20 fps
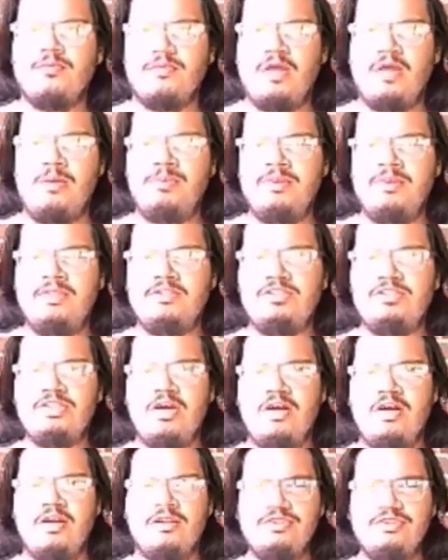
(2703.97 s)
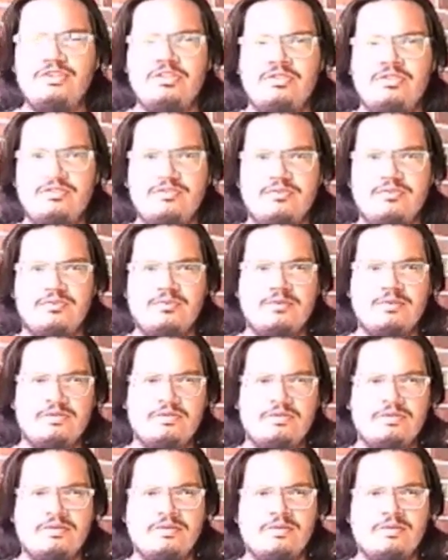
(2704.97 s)
I believe Josh
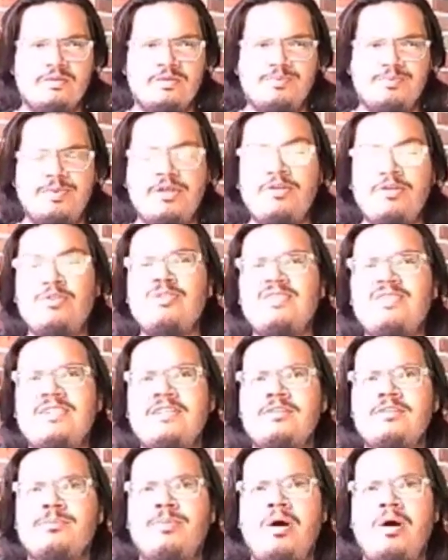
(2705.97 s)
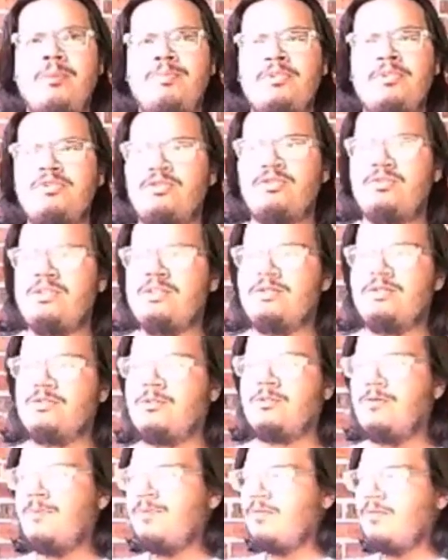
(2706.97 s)
was being used as a puppet to
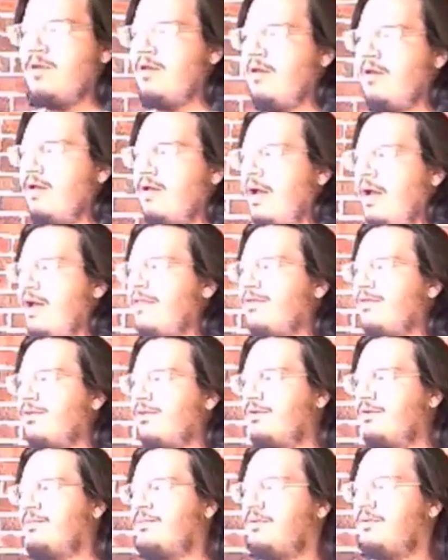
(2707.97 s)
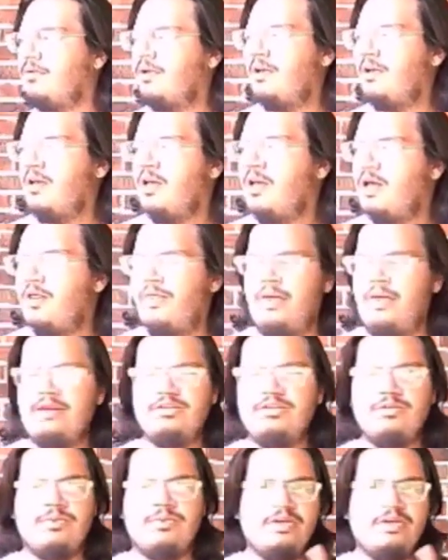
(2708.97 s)
kill Heather,
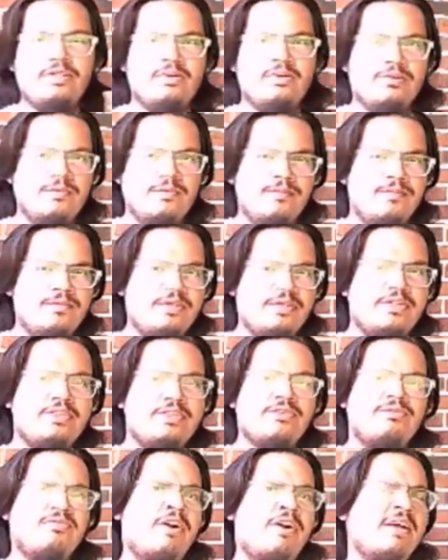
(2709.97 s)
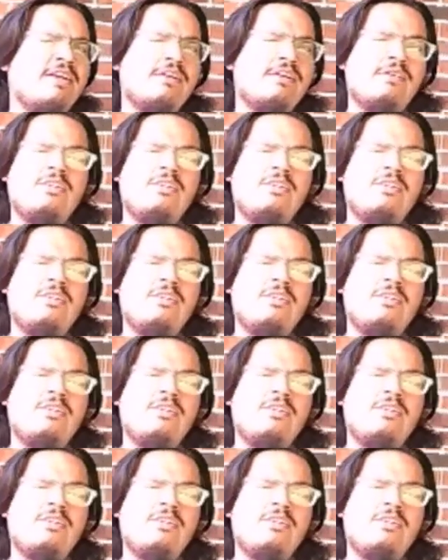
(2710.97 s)
then to kill his friend.